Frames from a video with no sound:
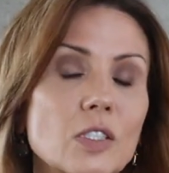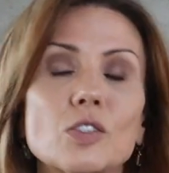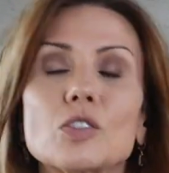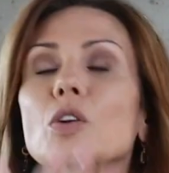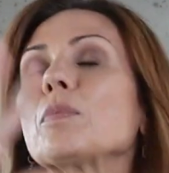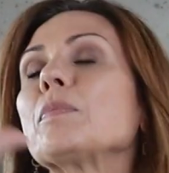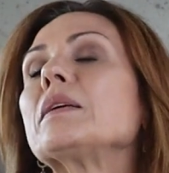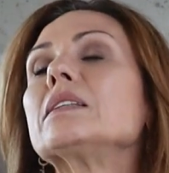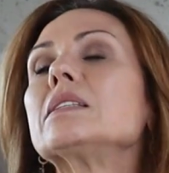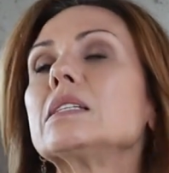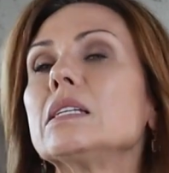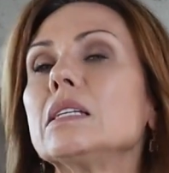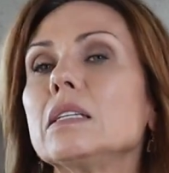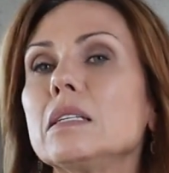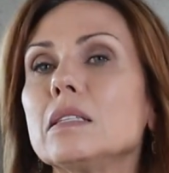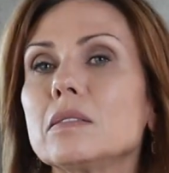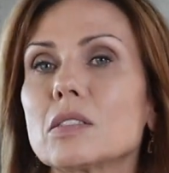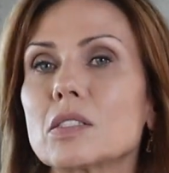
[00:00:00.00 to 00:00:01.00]

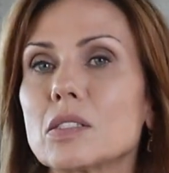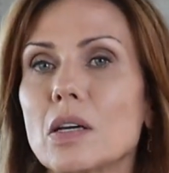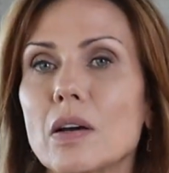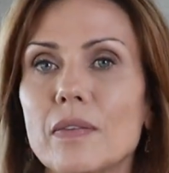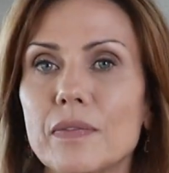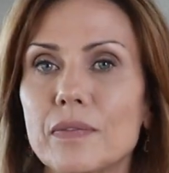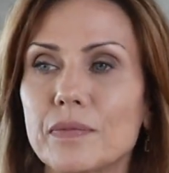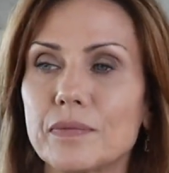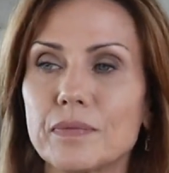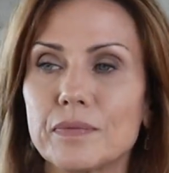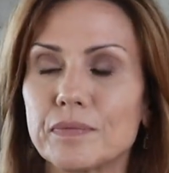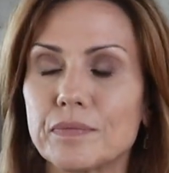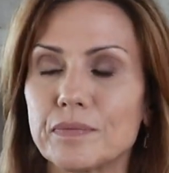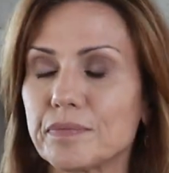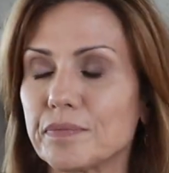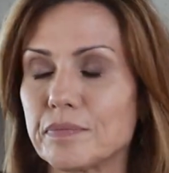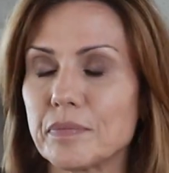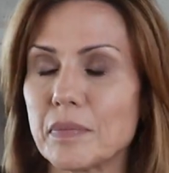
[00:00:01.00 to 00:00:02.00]
serpentine stuff
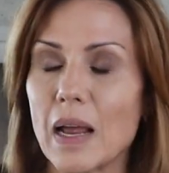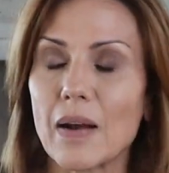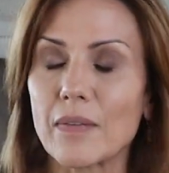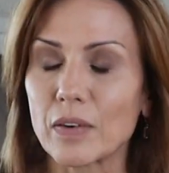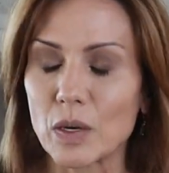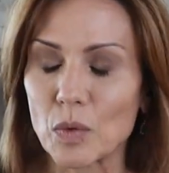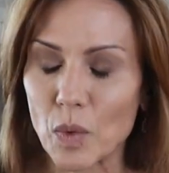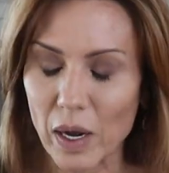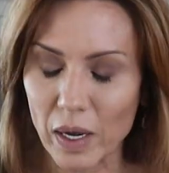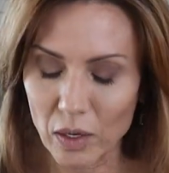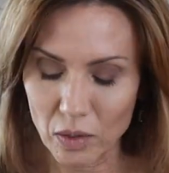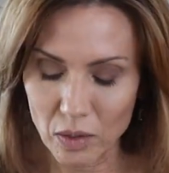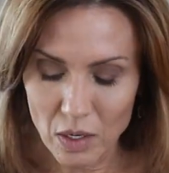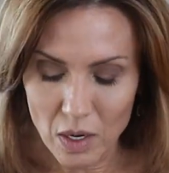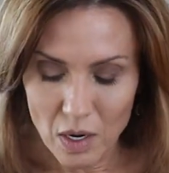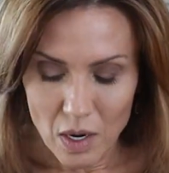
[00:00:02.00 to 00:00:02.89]
everywhere.